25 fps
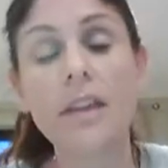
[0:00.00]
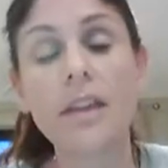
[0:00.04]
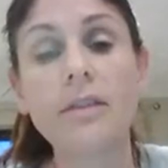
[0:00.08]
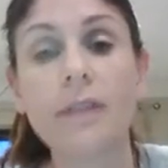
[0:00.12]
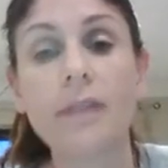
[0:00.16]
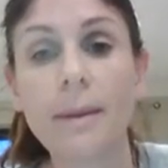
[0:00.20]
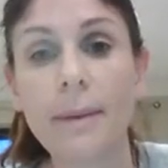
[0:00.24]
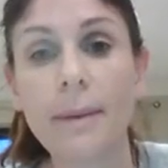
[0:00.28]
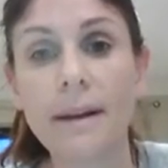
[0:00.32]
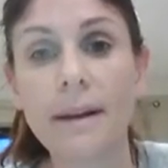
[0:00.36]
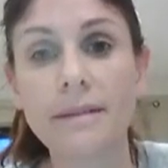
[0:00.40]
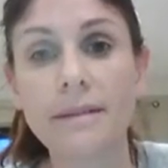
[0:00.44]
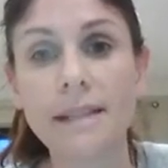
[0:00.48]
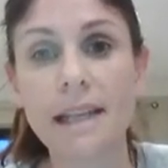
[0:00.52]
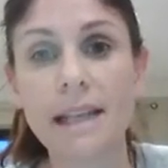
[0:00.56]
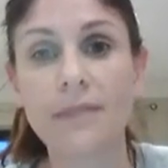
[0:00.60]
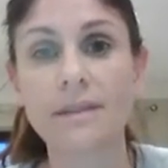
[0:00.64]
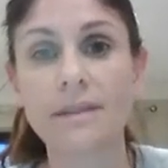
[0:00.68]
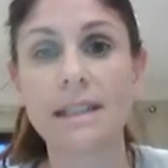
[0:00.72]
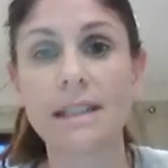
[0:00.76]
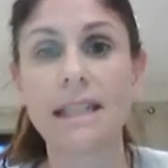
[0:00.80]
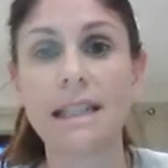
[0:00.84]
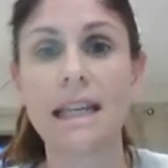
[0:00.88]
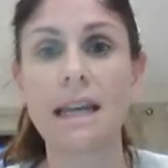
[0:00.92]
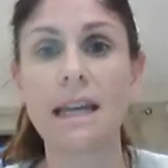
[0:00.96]

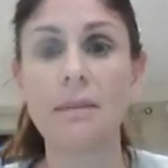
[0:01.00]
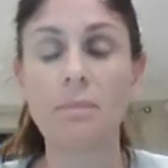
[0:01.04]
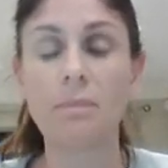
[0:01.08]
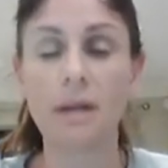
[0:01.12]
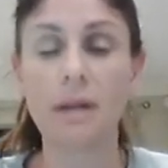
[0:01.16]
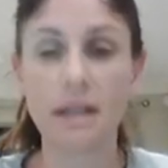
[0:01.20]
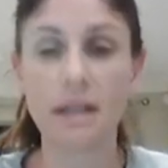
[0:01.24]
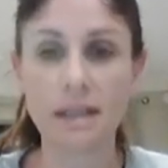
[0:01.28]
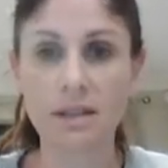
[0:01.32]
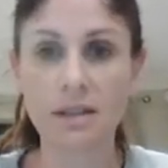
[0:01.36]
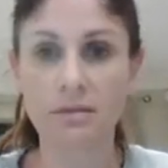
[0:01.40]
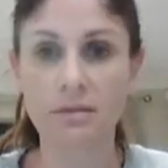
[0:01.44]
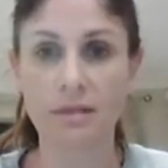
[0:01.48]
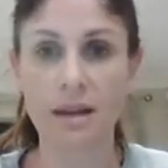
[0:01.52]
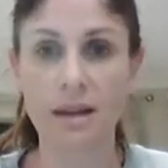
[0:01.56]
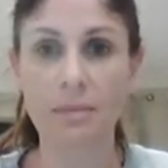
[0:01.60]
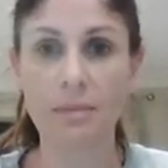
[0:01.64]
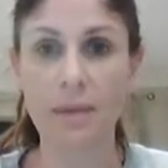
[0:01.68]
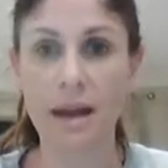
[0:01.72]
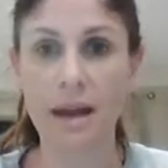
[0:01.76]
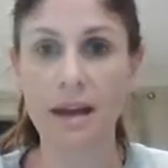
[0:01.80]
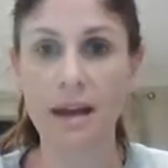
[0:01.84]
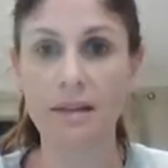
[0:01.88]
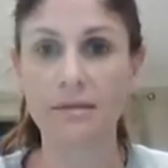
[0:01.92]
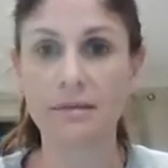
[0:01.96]
£3.70 plus
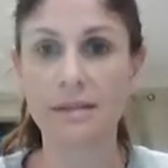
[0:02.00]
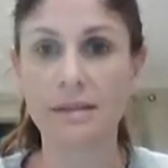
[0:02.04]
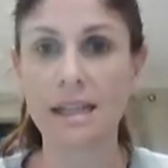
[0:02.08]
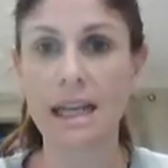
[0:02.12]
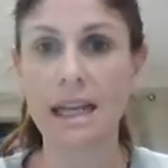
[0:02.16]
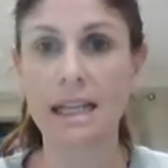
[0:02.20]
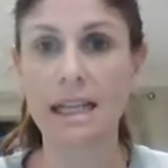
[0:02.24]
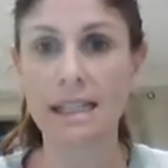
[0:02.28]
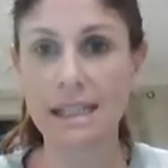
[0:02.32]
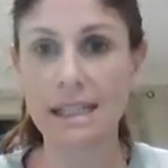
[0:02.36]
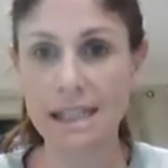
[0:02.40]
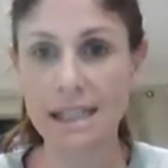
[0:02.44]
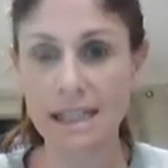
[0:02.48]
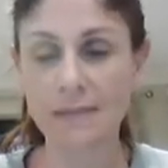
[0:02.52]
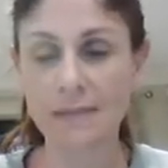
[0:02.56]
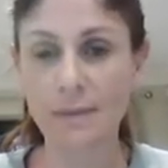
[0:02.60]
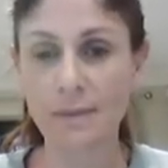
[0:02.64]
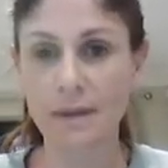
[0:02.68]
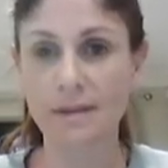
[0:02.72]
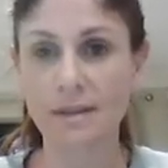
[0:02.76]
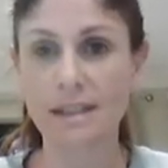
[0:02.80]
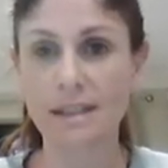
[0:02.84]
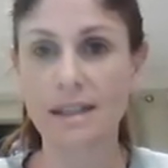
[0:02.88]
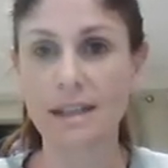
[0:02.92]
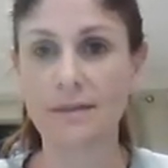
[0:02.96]
£3 is
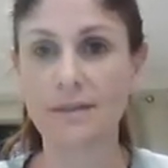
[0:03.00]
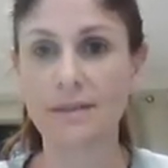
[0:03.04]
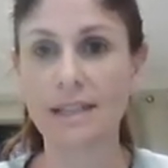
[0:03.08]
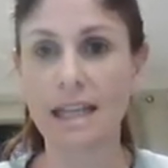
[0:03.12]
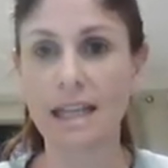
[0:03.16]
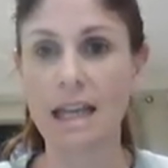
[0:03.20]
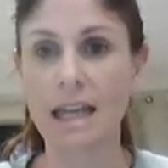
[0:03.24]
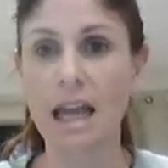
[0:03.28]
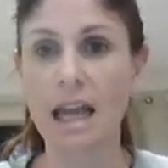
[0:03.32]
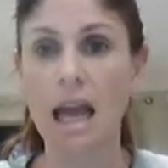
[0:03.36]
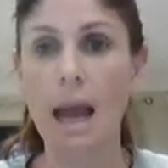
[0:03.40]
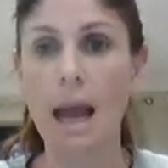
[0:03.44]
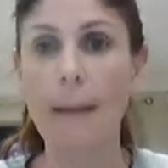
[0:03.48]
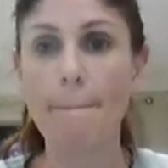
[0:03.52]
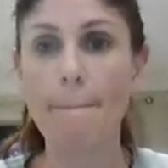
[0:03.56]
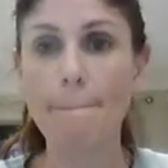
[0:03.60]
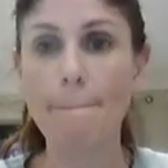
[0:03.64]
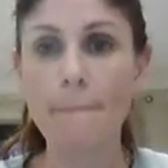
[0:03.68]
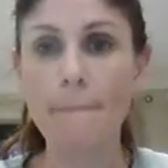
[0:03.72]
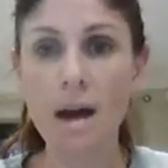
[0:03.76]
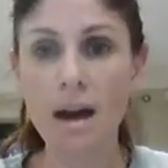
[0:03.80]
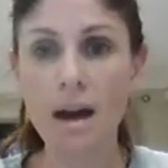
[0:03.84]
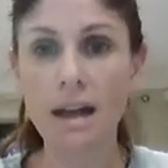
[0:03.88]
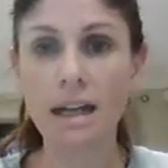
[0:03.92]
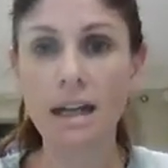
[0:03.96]
£6.70
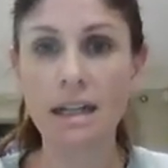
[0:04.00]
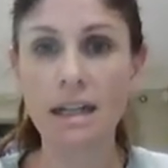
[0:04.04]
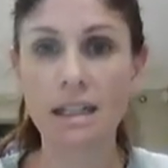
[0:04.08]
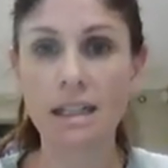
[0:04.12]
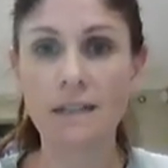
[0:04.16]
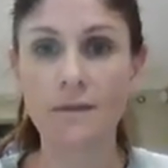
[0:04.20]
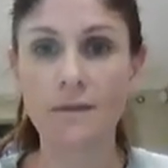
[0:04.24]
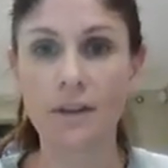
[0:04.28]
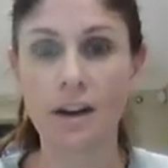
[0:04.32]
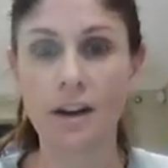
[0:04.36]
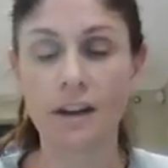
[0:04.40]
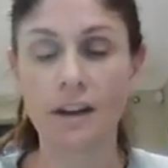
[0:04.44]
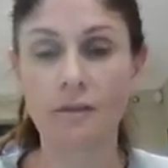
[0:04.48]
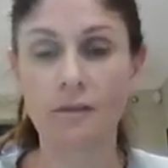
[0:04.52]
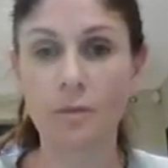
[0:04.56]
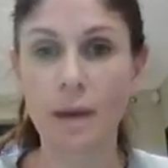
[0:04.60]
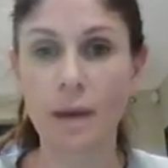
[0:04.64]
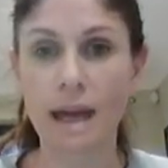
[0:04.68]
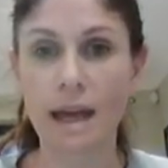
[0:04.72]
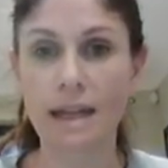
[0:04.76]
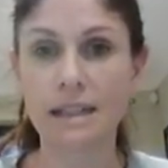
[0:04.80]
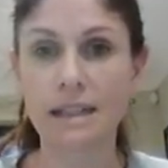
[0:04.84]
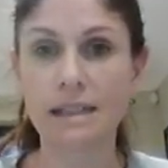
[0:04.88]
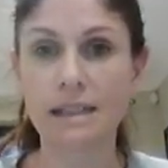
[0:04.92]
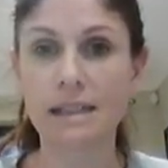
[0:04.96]
minus 5
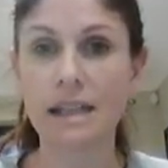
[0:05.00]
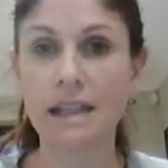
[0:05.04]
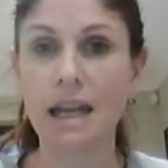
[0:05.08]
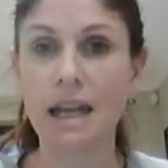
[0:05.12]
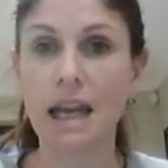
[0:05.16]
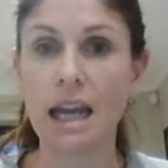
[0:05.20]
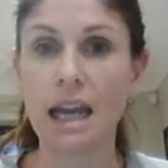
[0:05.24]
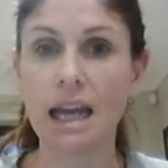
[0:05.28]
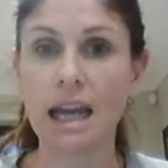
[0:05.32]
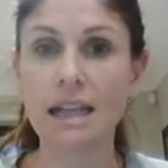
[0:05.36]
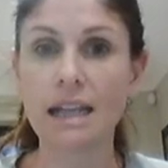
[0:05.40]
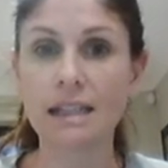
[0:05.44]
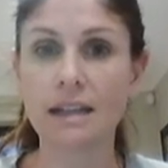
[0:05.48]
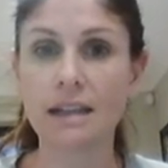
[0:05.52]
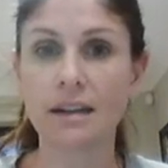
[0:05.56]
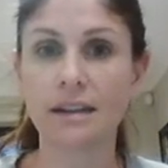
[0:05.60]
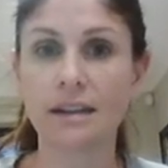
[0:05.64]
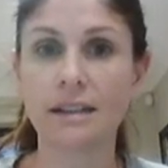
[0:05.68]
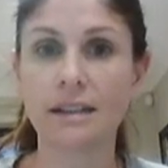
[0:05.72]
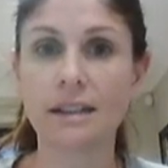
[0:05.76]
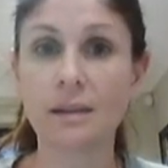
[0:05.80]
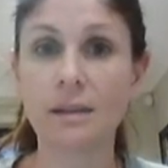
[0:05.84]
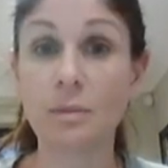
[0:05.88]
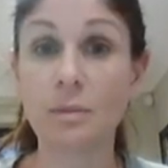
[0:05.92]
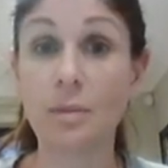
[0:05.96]
pence is
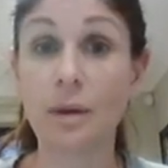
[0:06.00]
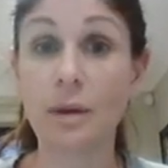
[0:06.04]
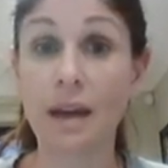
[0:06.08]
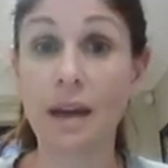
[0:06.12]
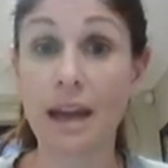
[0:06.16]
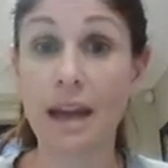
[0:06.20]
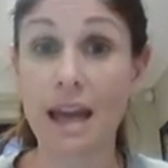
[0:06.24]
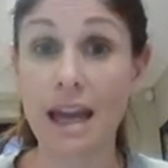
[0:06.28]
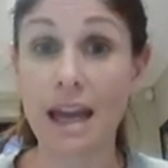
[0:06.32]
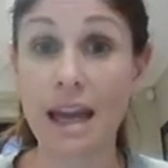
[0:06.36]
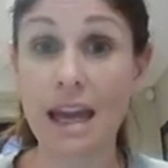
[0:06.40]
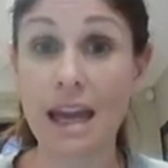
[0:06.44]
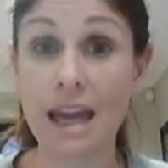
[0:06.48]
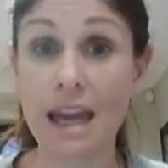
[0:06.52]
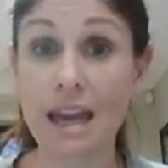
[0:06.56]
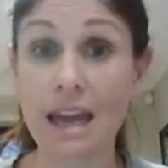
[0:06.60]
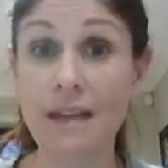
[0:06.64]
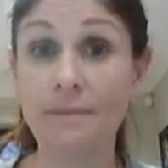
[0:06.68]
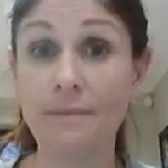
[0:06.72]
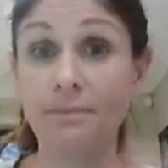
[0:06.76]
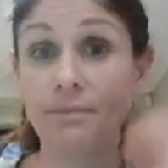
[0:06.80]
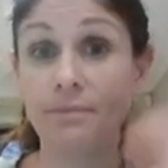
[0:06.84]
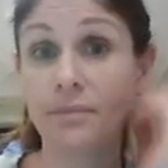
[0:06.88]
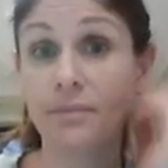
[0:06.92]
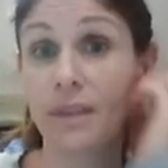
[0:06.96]
going to
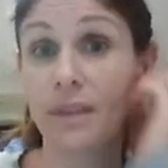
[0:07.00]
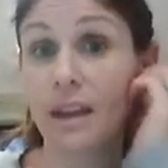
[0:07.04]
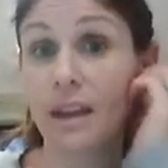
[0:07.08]
be